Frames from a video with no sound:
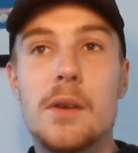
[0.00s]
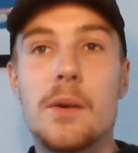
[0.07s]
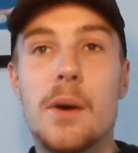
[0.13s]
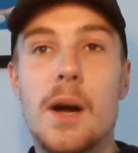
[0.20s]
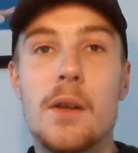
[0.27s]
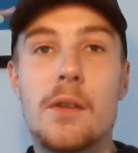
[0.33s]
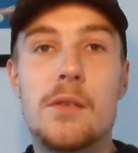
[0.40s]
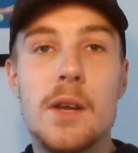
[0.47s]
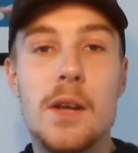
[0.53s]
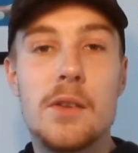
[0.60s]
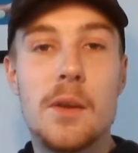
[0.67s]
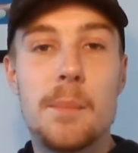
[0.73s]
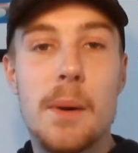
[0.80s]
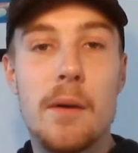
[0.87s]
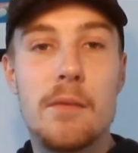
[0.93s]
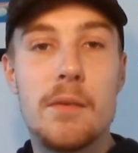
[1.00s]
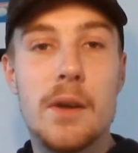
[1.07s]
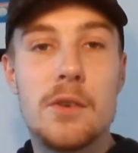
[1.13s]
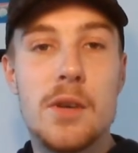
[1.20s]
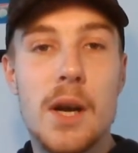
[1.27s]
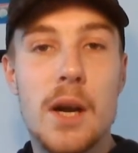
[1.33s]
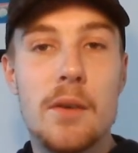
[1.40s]
Anastasia
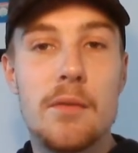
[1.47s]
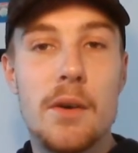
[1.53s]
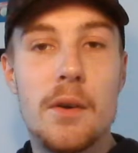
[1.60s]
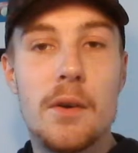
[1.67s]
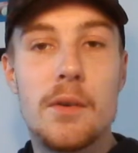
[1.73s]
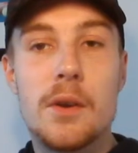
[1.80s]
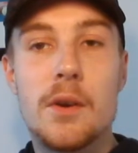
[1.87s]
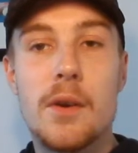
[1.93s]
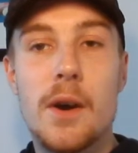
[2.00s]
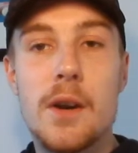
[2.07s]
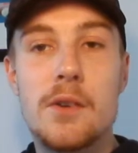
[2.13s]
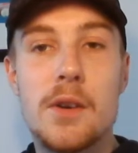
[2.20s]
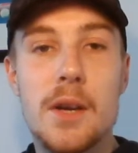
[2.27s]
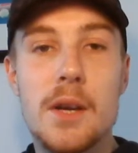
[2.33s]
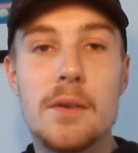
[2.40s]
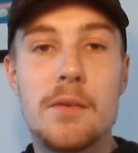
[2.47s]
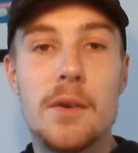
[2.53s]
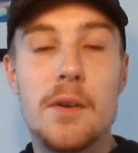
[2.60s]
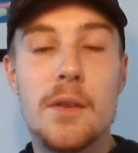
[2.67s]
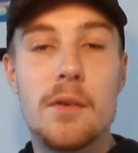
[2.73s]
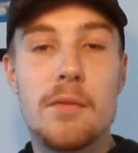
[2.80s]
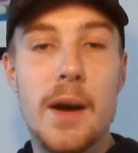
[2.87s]
Pavlyuchenkova and
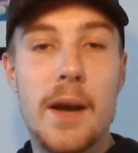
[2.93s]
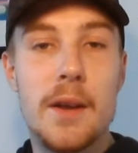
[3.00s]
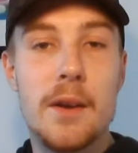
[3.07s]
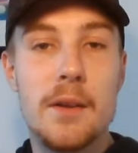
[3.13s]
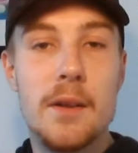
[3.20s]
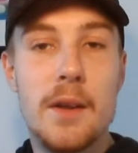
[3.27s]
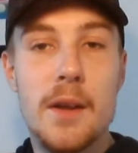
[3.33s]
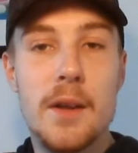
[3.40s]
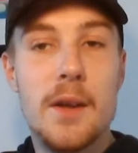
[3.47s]
Krejcikova in the final.